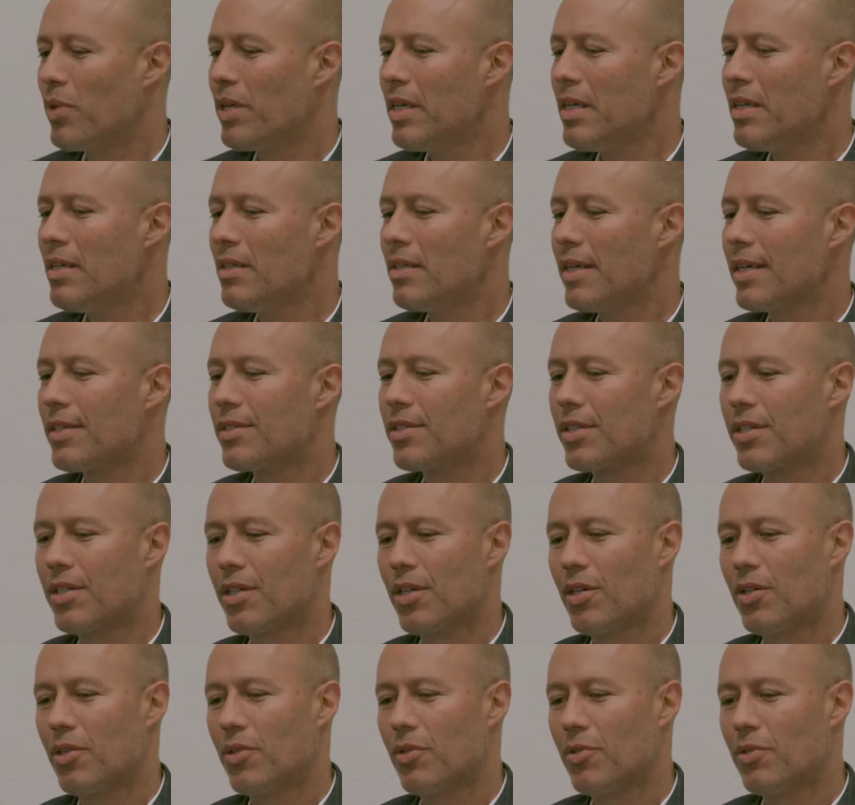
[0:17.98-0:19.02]
we like to
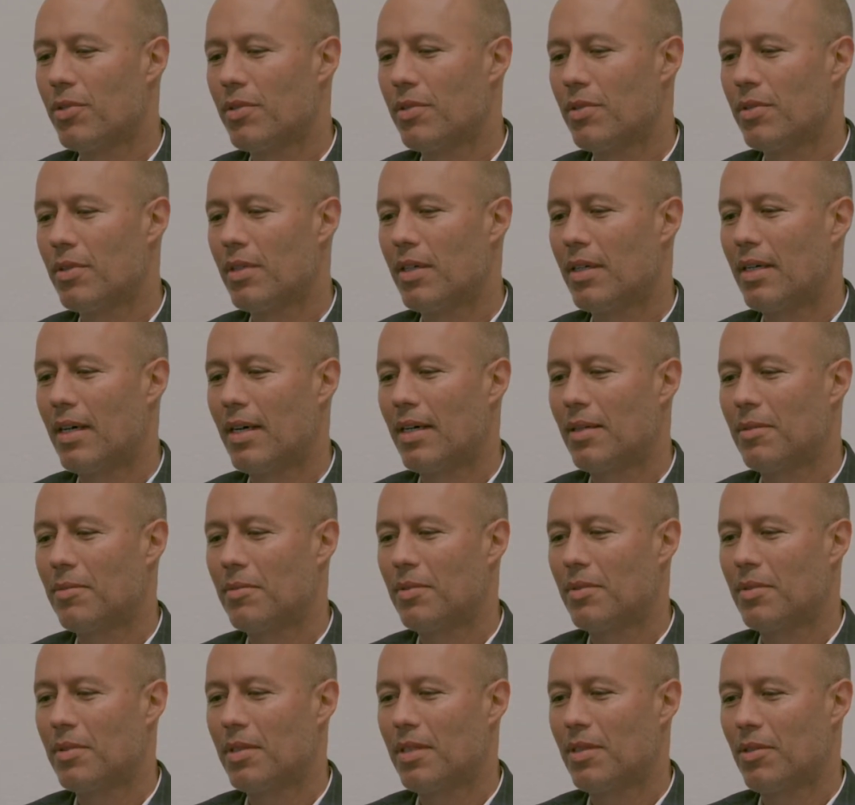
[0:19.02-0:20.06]
go,
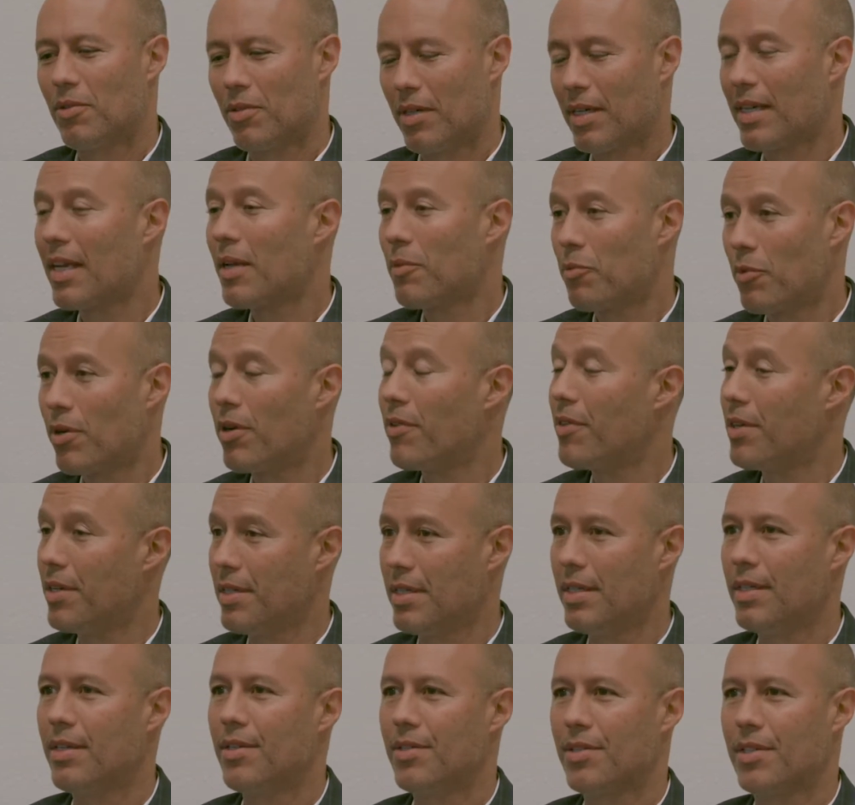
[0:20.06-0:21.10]
again, where the
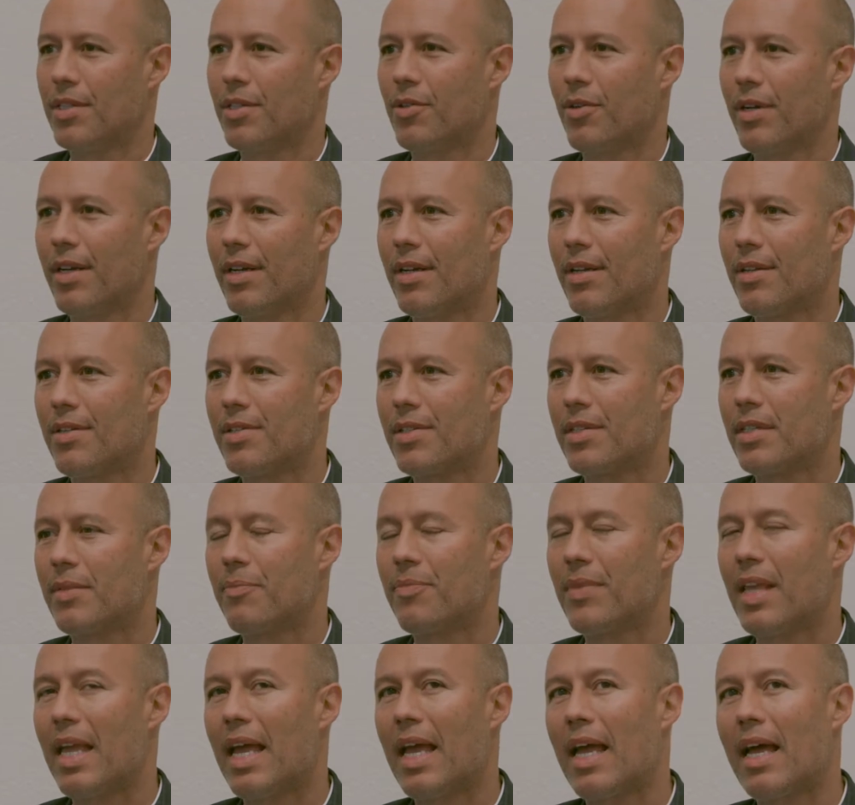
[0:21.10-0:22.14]
need is the greatest.
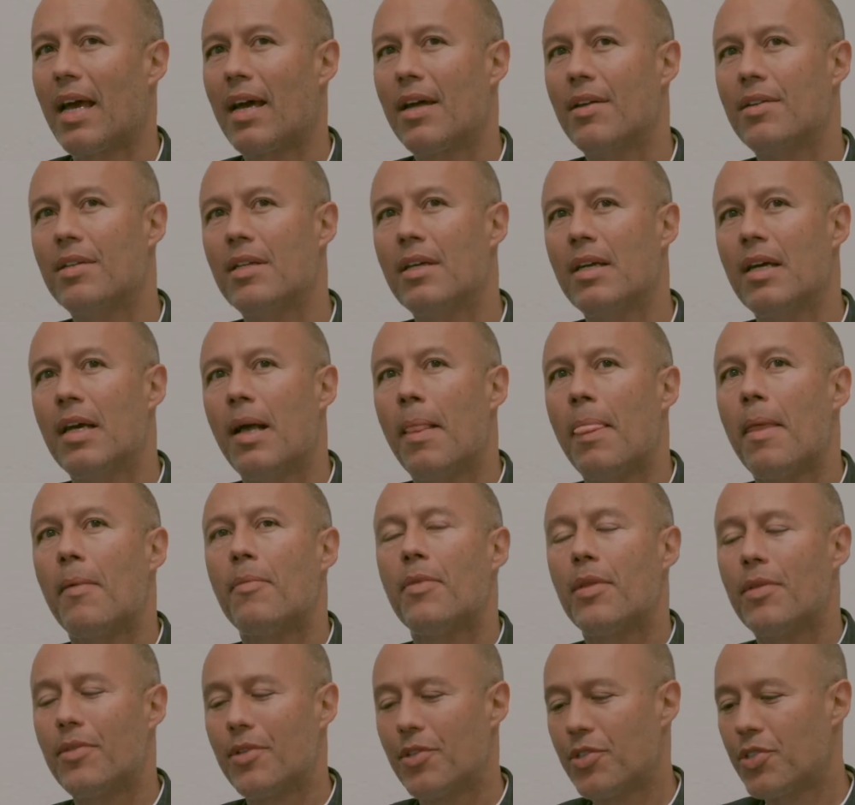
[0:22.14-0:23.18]
And
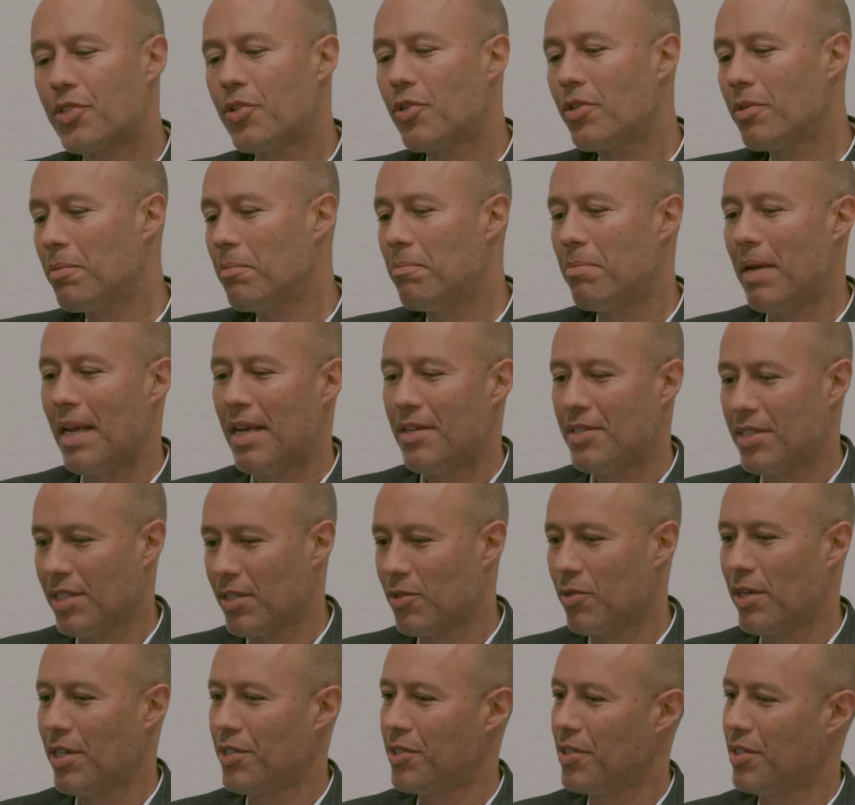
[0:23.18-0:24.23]
there's certain
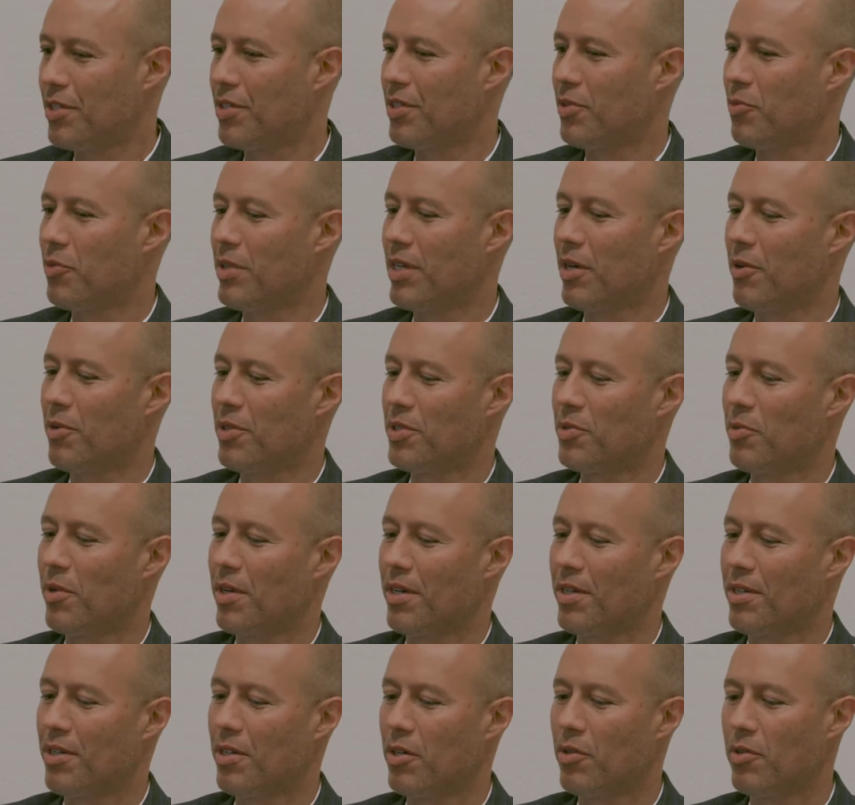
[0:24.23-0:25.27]
basic questions that we always
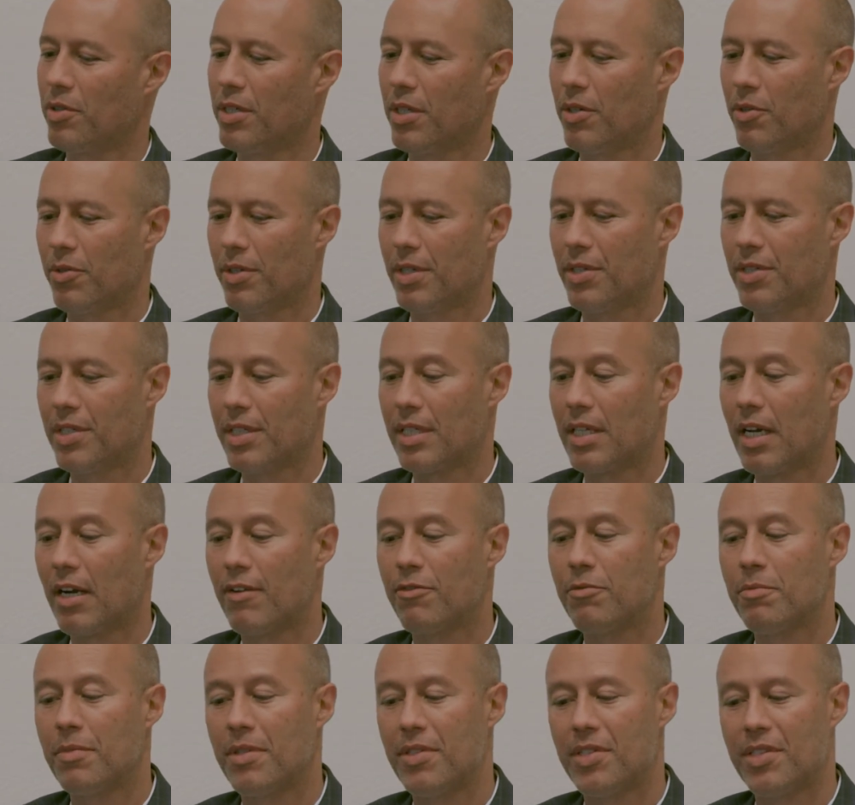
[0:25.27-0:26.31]
want to know. Is the
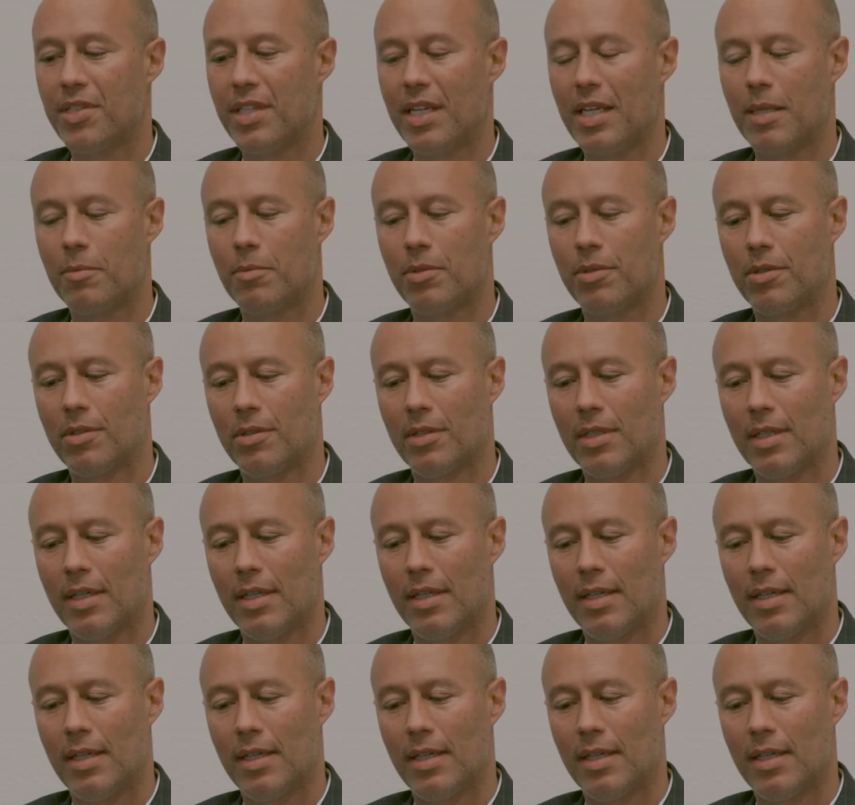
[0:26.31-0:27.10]
government stable?